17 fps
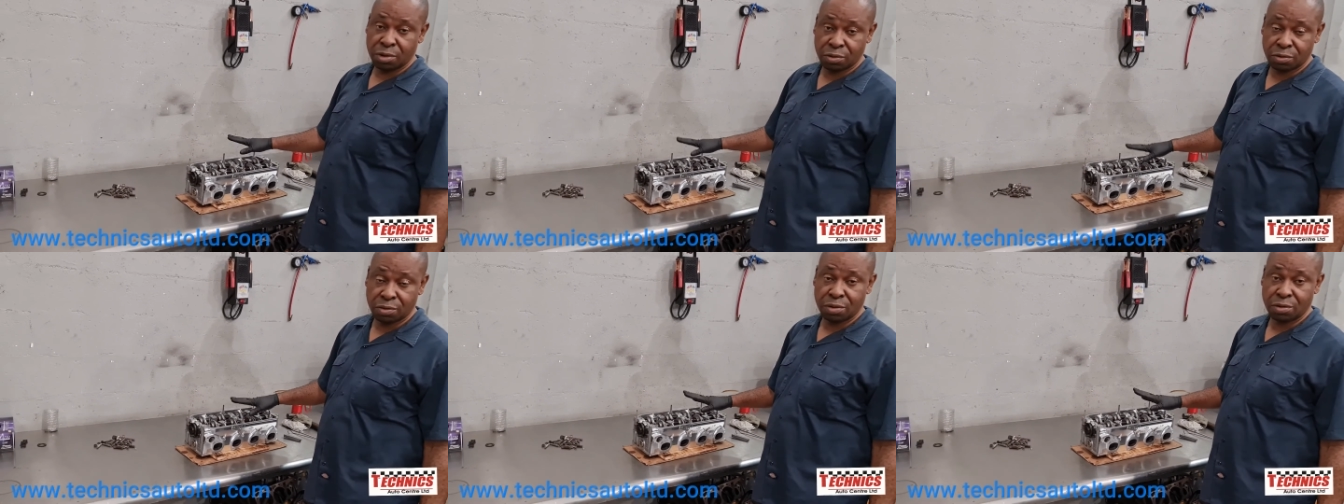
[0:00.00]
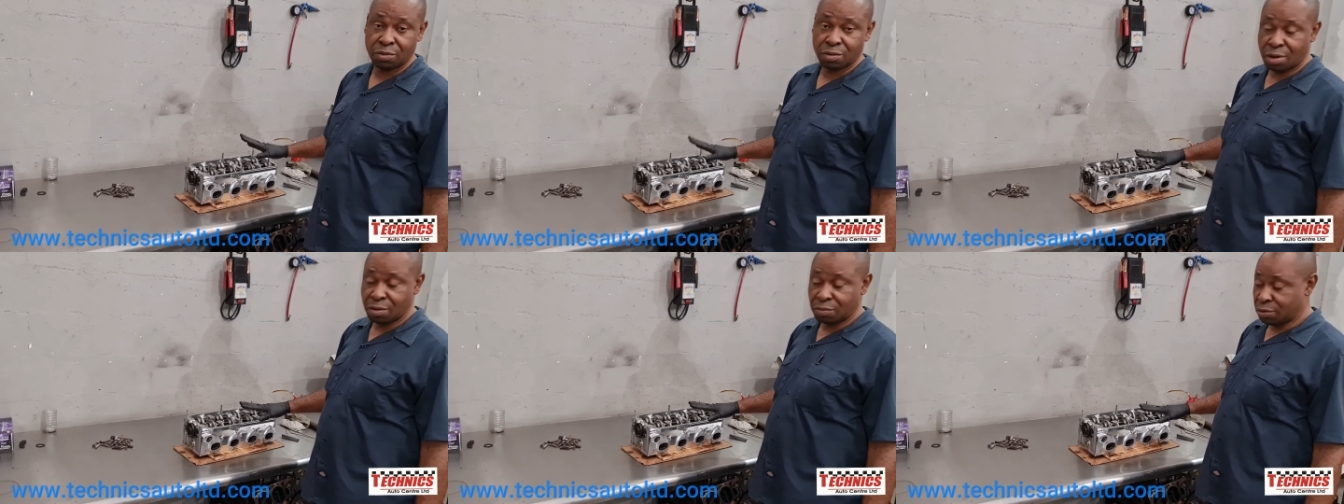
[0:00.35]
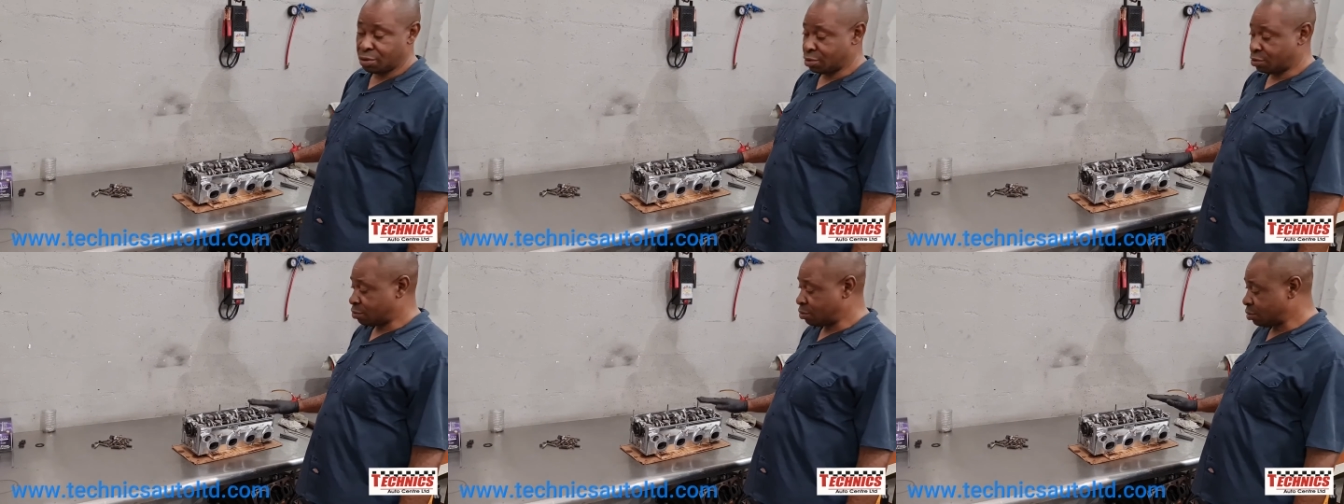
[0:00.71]
so it's
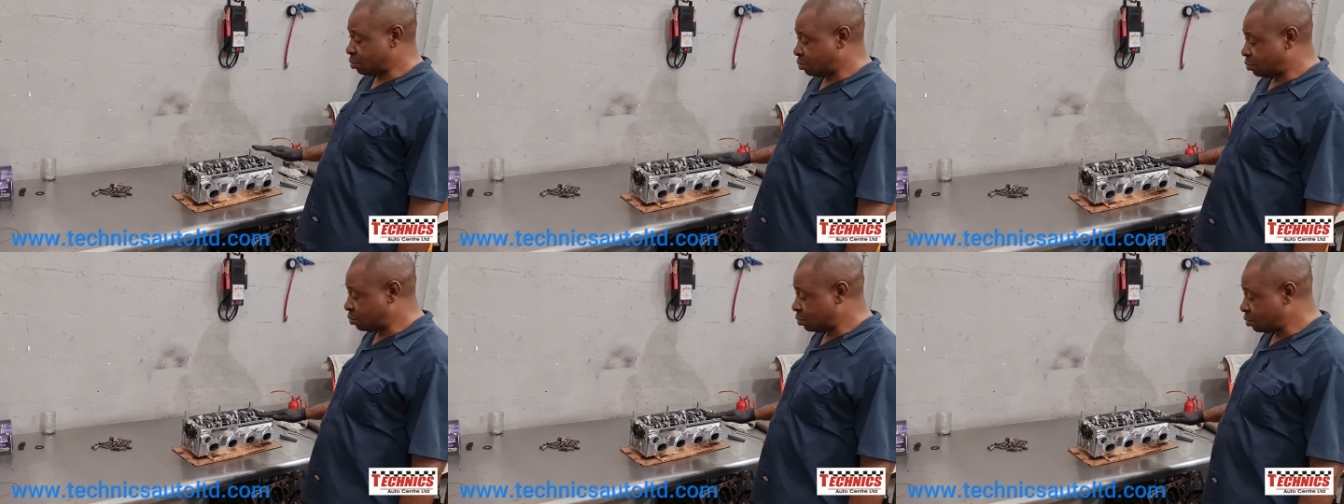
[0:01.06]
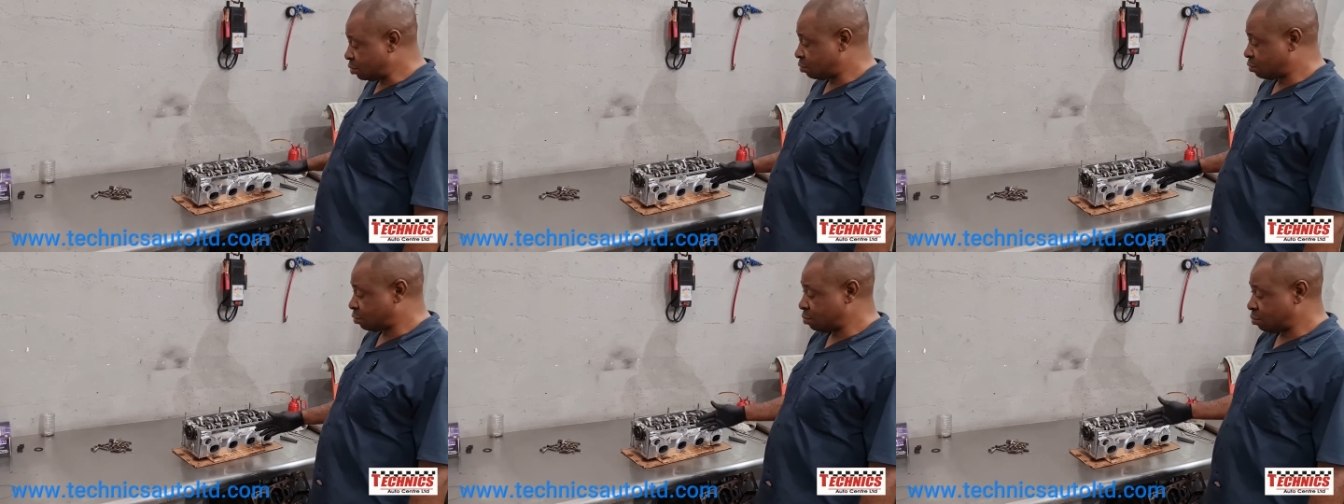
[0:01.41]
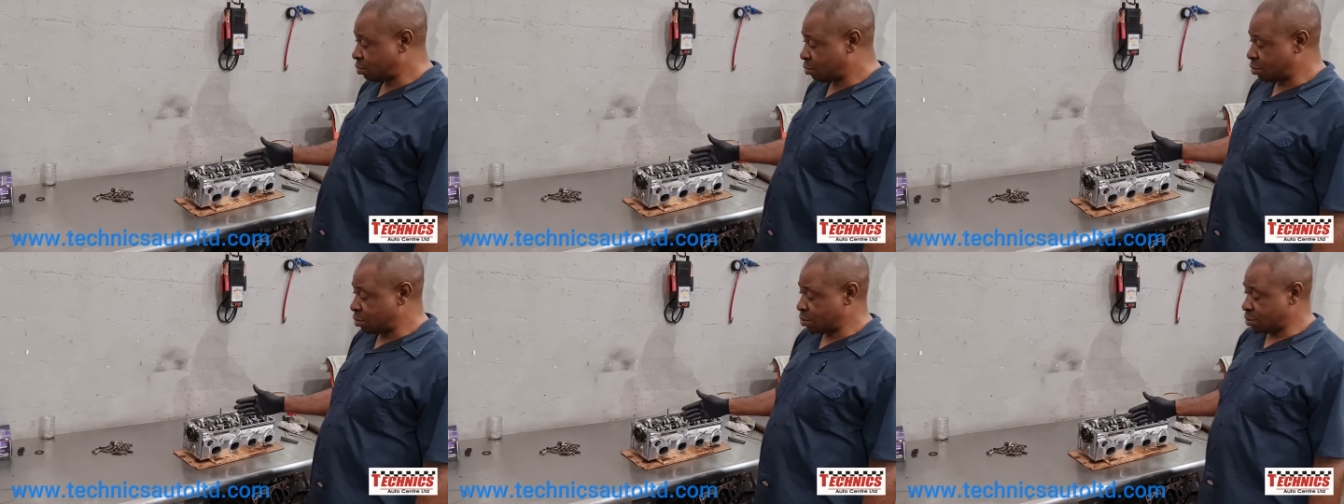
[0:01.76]
obviously cold, so
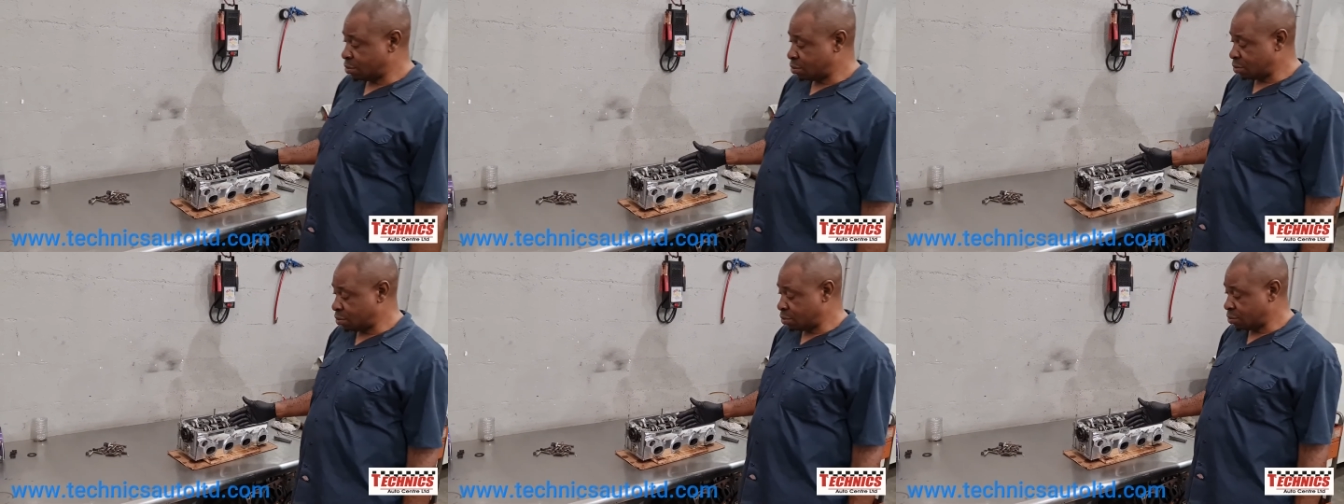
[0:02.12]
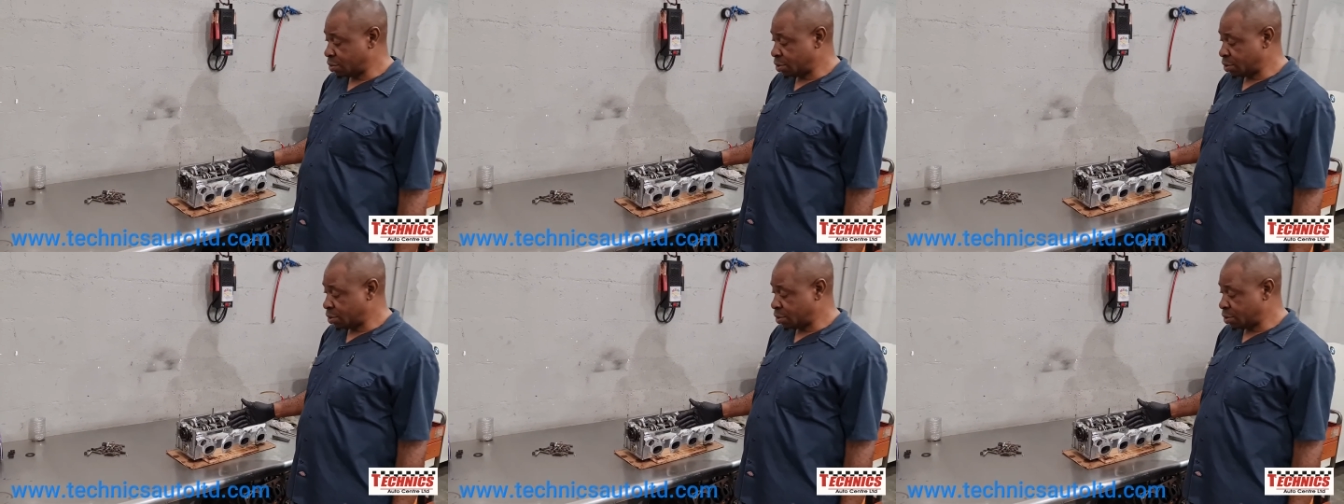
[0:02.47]
we're going to go